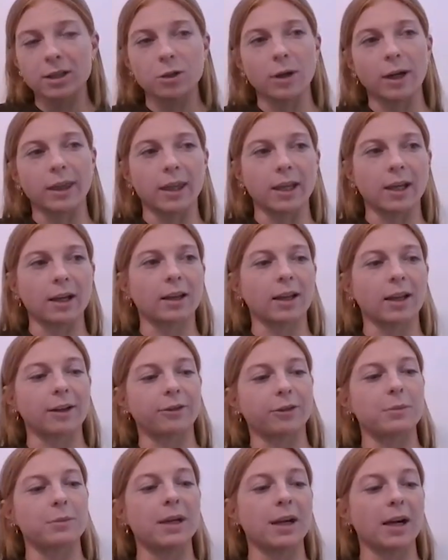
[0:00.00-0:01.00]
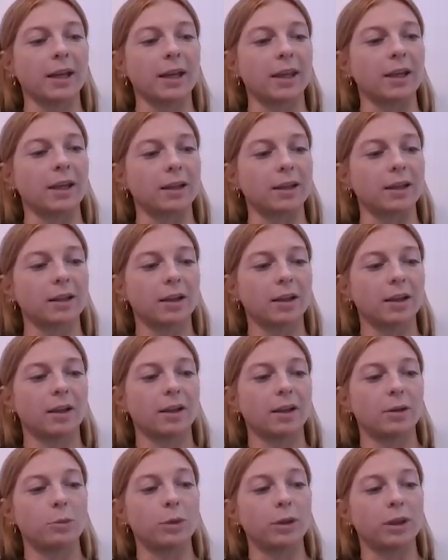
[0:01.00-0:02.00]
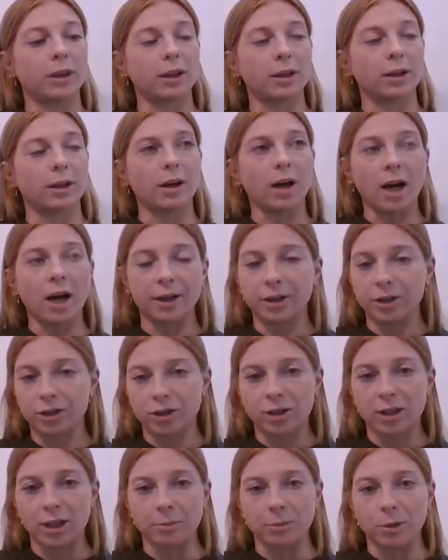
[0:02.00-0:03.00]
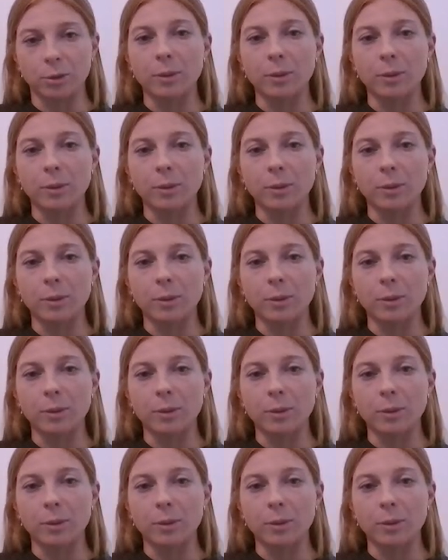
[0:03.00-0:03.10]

So I think, like, for me, I think with the Irish team,